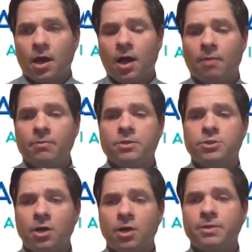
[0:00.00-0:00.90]
Um,
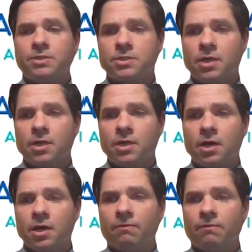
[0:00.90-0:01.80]
Jump
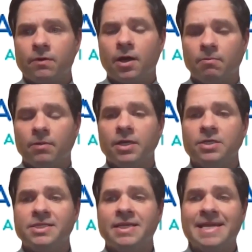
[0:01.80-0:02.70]
itself um,
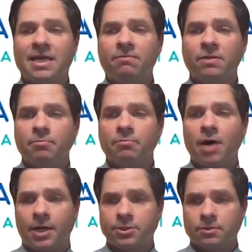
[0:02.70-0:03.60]
is natively
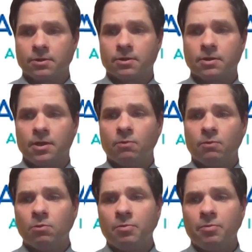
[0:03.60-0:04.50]
modular. And
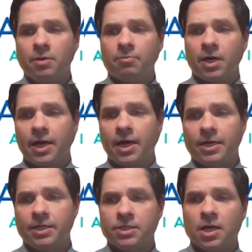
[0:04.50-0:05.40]
what we mean by
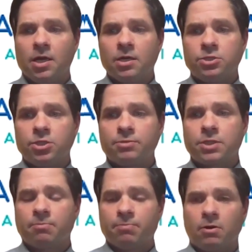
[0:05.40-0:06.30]
that is Jump's
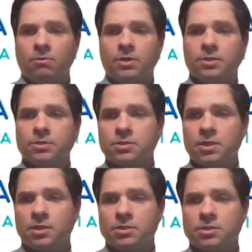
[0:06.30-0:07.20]
components,
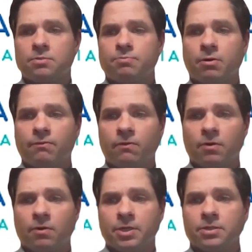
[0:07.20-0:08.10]
its
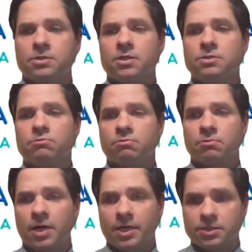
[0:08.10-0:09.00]
performance, its
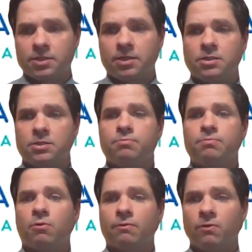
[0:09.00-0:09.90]
risk, its
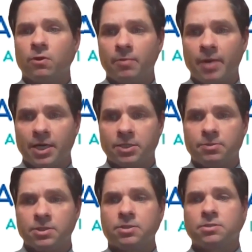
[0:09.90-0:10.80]
portfolio
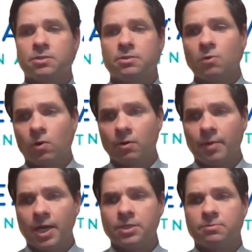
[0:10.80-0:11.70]
management system, order
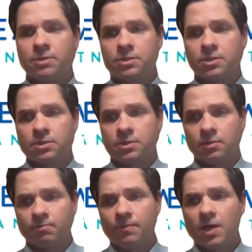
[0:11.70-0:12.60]
management
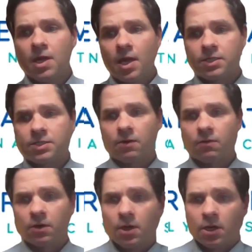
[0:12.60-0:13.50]
system, et
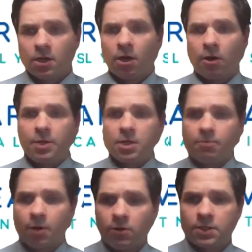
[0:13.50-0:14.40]
cetera, can all be
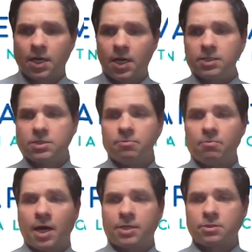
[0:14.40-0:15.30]
componentized and
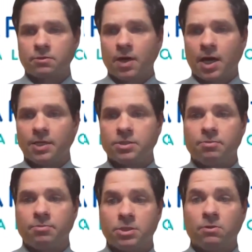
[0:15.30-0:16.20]
modularized
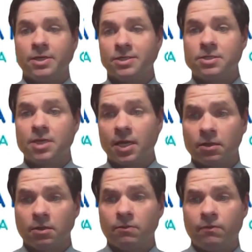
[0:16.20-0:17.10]
to be sold as
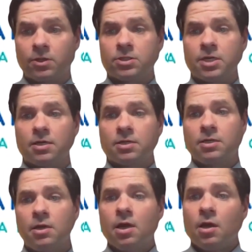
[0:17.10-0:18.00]
standalone
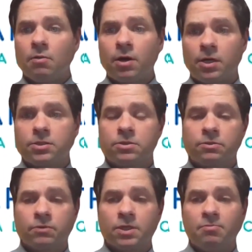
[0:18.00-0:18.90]
functionality, but also
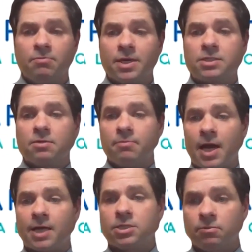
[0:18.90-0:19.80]
to really mix and
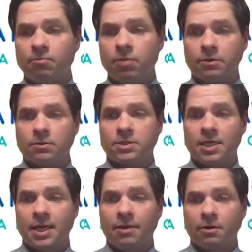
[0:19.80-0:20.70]
match and bundle
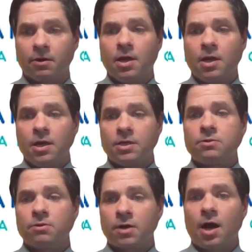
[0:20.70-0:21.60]
together
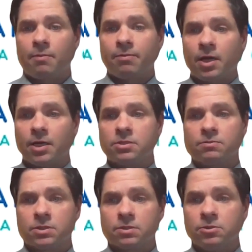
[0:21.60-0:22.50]
into a
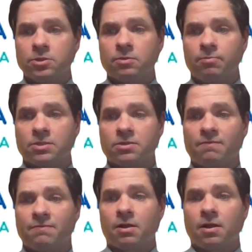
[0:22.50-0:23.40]
comprehensive solution based
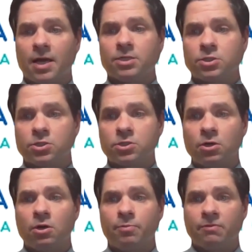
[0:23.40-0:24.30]
off the client's
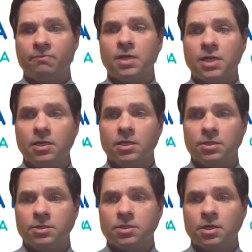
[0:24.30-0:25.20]
scope of
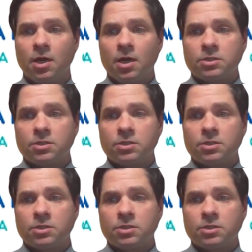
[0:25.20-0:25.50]
needs.